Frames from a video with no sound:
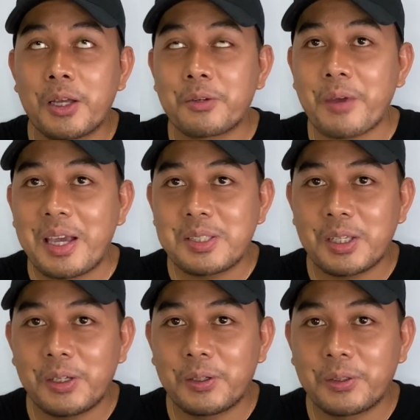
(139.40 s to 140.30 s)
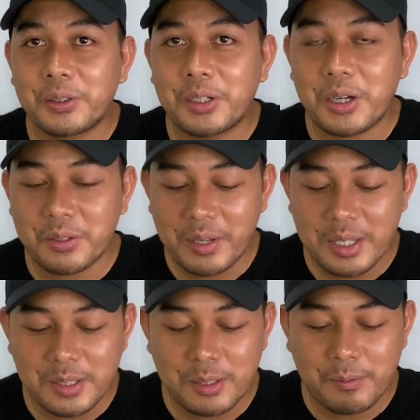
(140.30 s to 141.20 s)
raise your
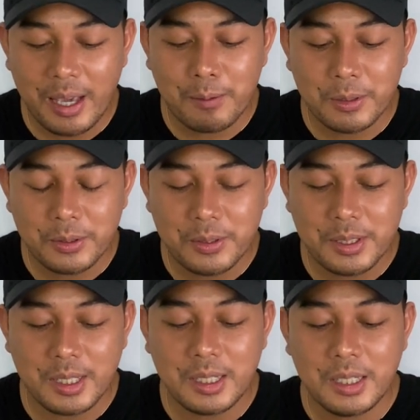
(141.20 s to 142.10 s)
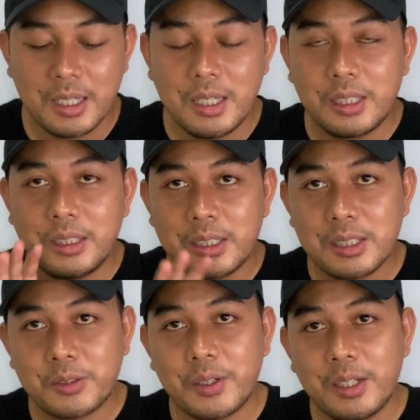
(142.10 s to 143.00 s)
wrist to be able to see the
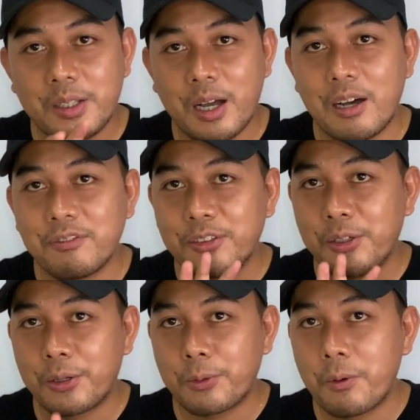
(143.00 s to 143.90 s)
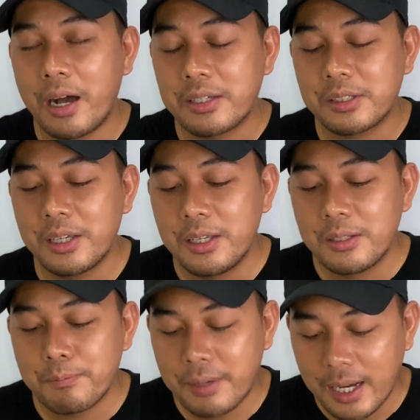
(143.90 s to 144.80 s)
screen of your watch.
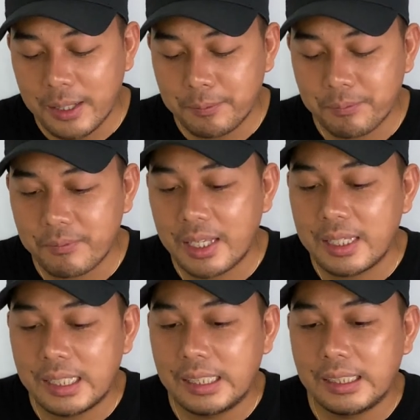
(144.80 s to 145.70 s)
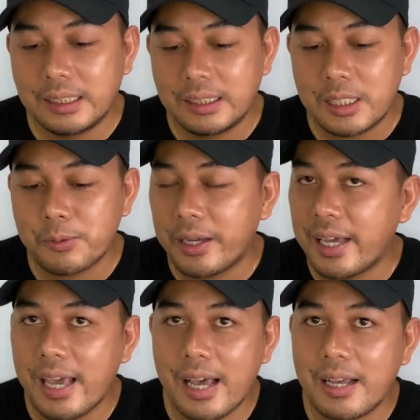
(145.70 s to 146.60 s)
But that's
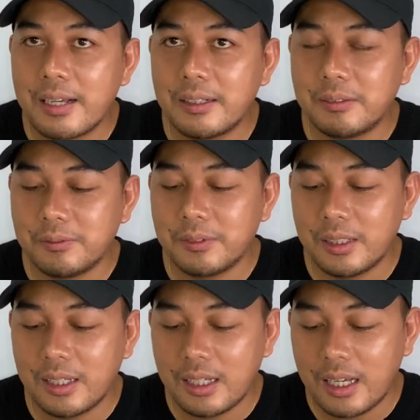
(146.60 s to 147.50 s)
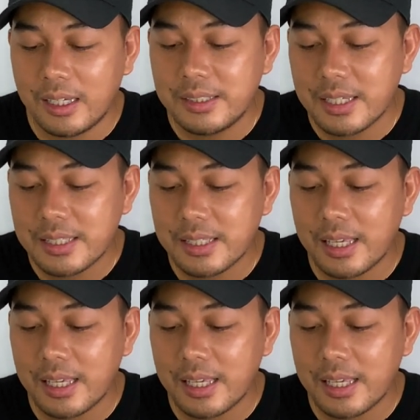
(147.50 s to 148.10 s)
why I just